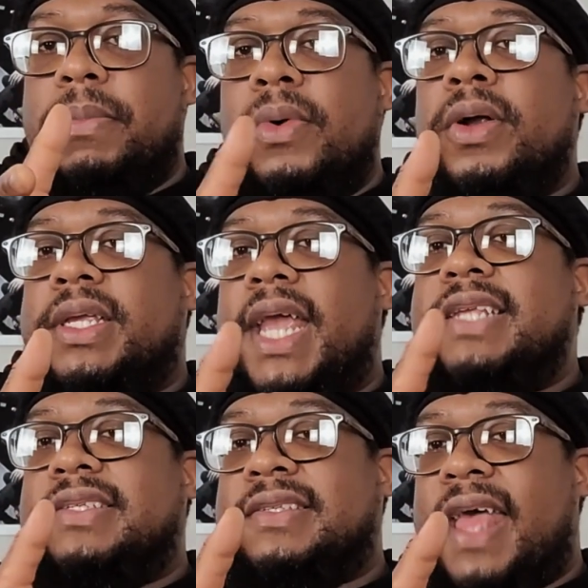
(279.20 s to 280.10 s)
more
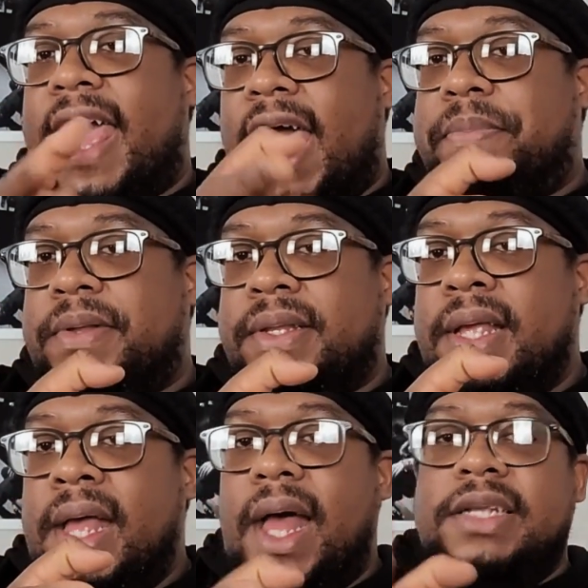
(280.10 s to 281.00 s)
cases that
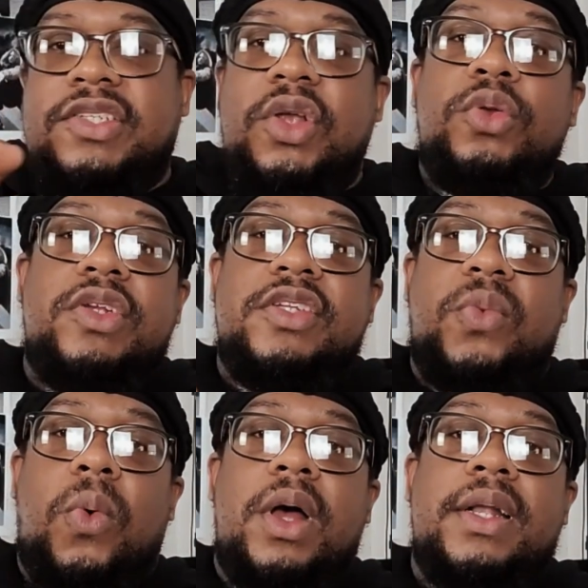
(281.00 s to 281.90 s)
happen. I just showed you this
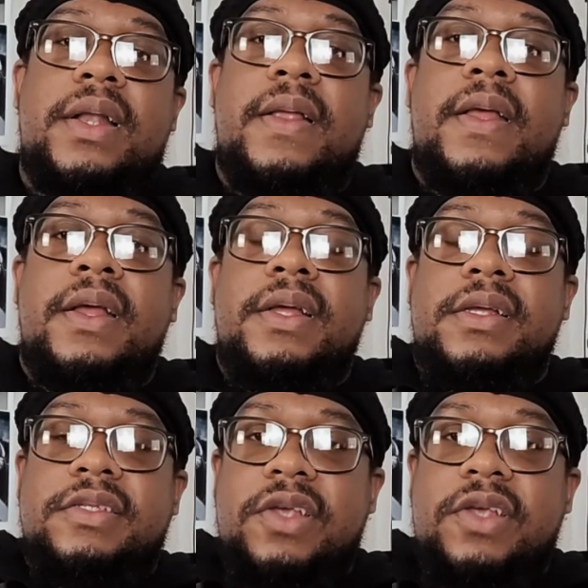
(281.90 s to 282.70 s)
one.